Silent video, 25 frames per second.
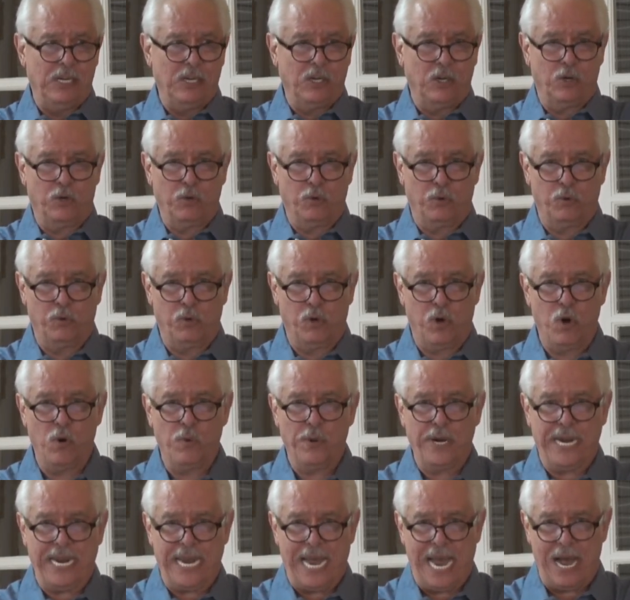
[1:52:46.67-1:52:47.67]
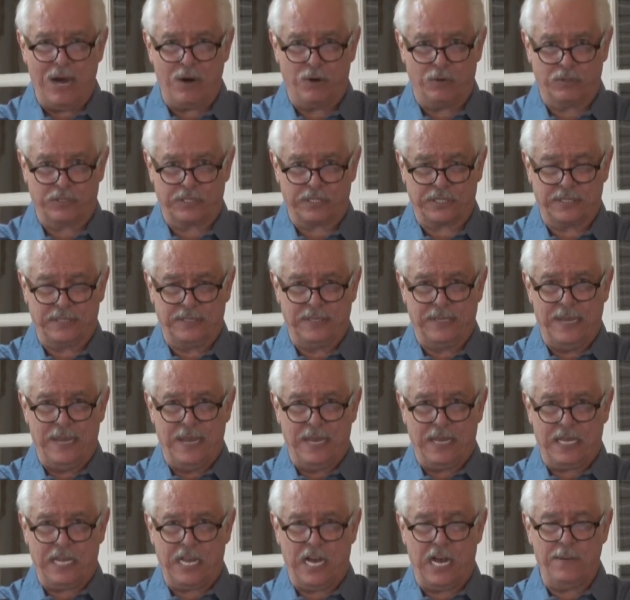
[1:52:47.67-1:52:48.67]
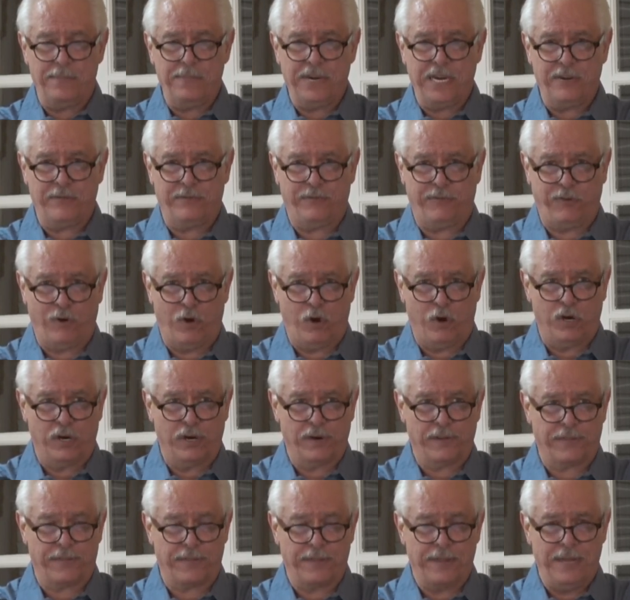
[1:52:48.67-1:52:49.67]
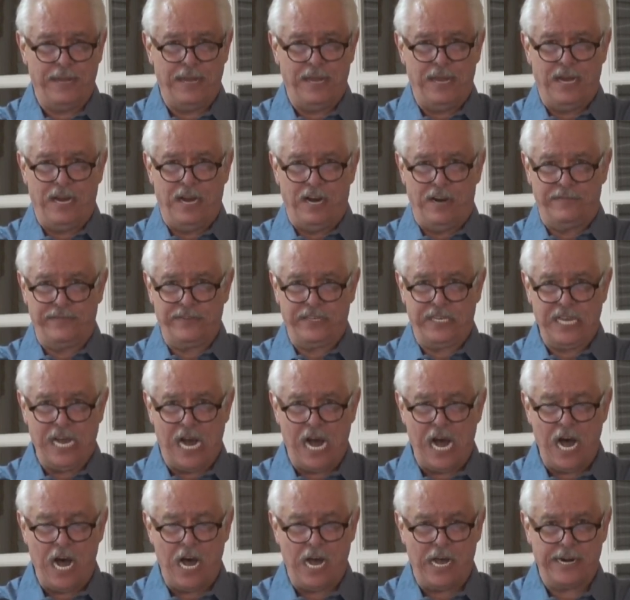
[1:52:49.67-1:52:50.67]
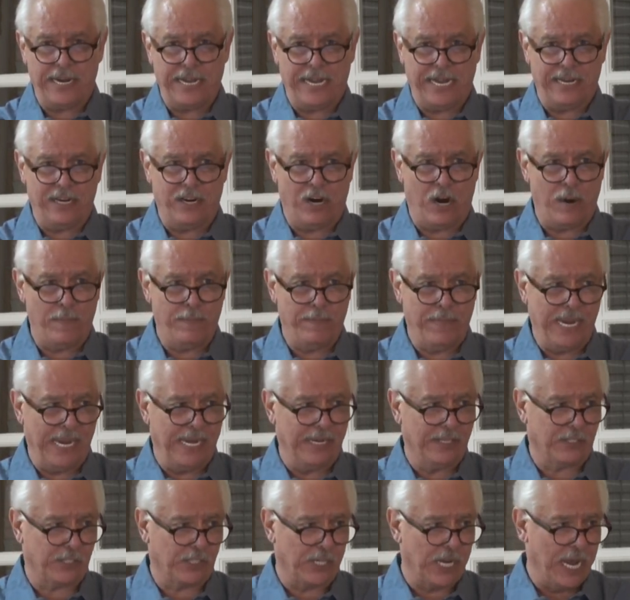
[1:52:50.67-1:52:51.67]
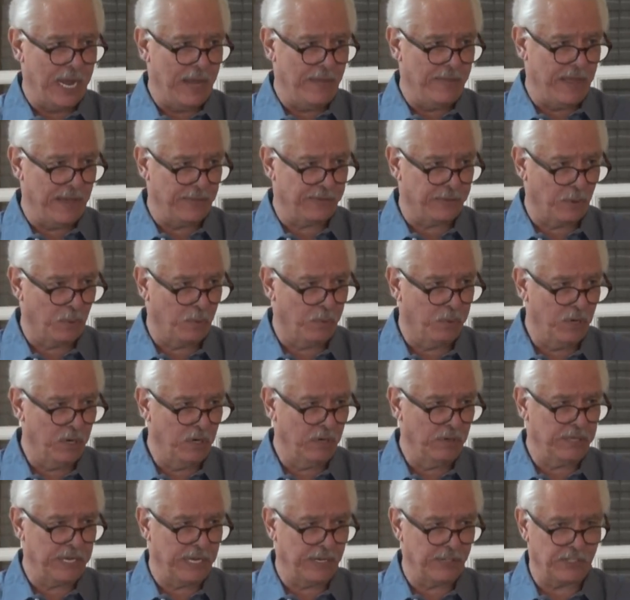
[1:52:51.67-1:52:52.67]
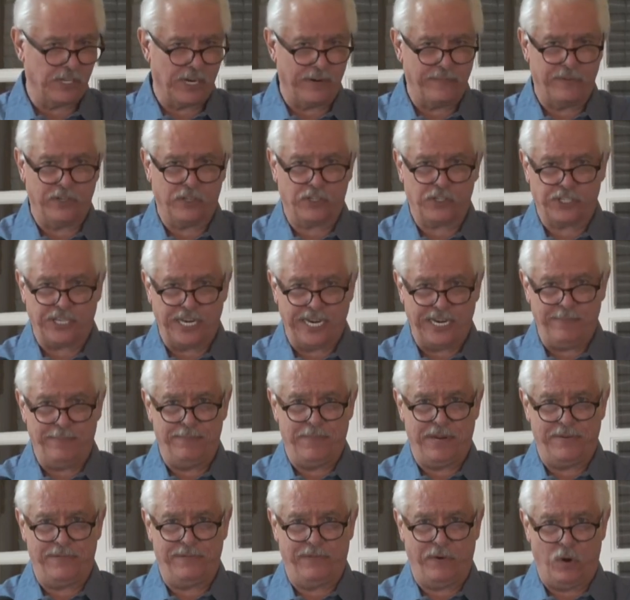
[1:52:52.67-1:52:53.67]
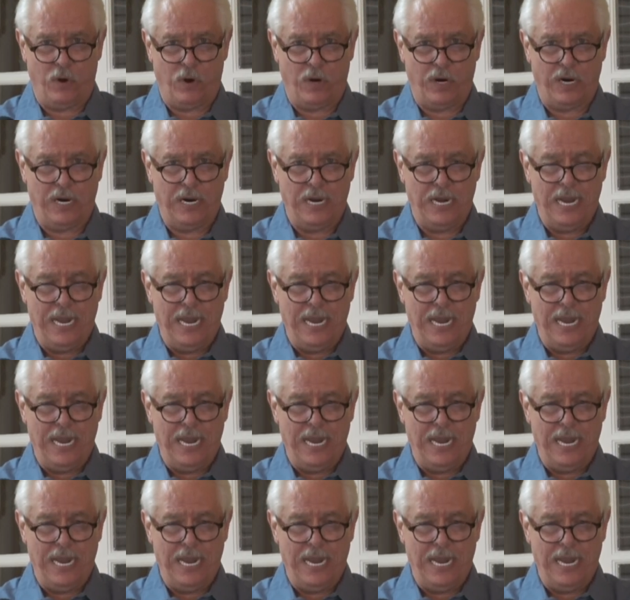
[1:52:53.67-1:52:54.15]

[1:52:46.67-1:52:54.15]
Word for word: growing out, coming forth of God in our midst that the world has ever seen before.